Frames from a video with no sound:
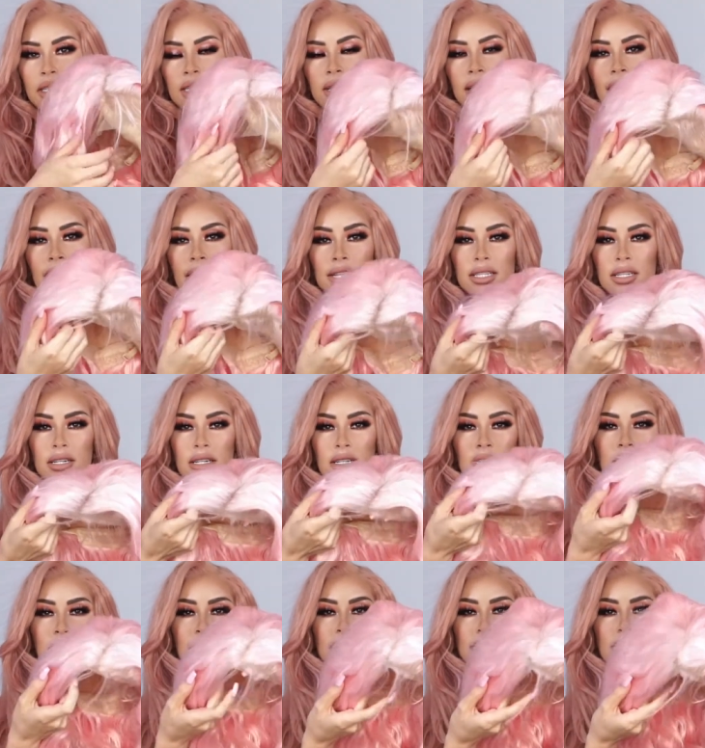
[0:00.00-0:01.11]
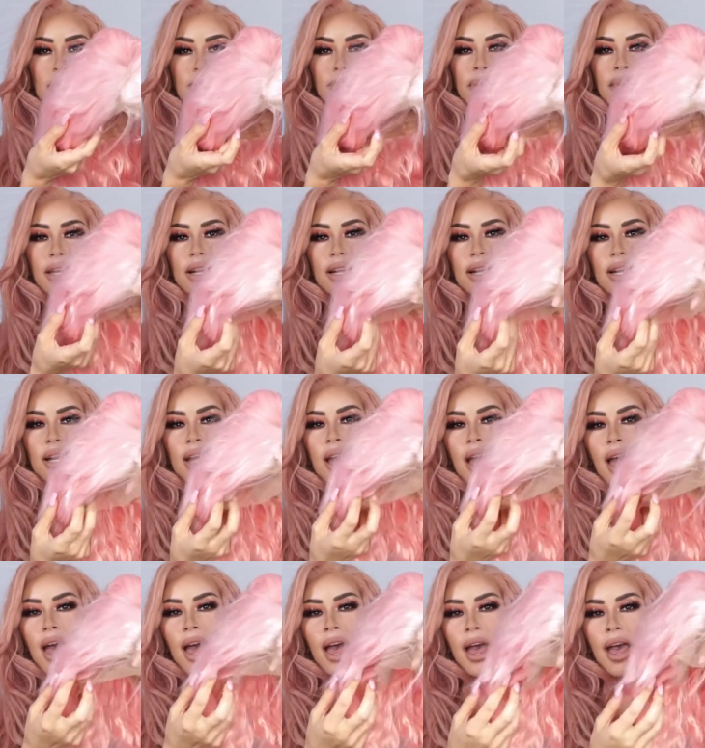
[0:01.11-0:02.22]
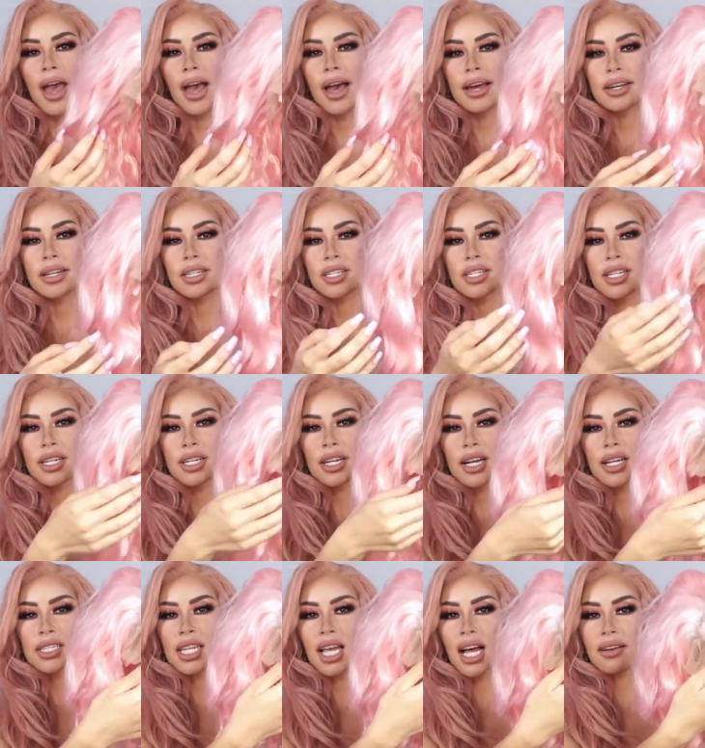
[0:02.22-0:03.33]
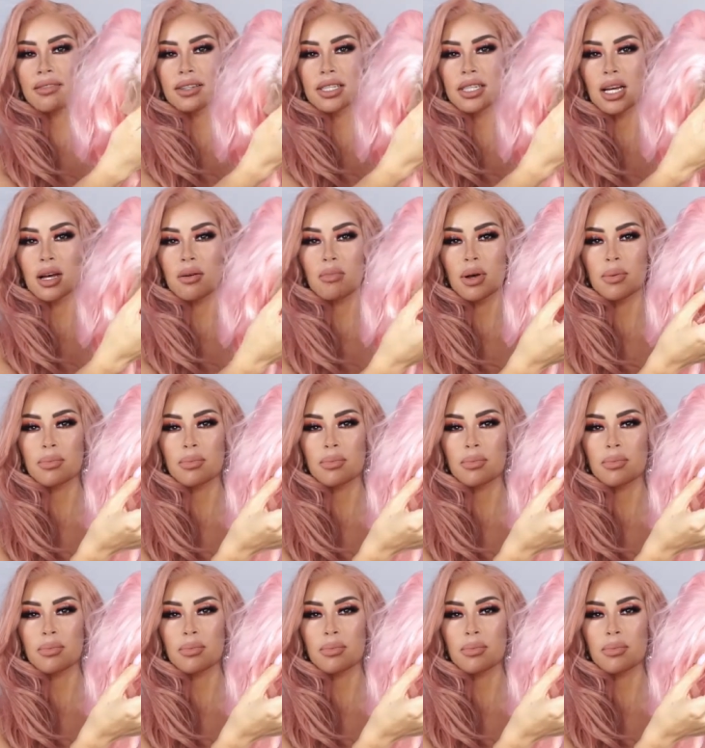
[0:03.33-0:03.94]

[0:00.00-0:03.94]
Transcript: She has her lace up here and she does have some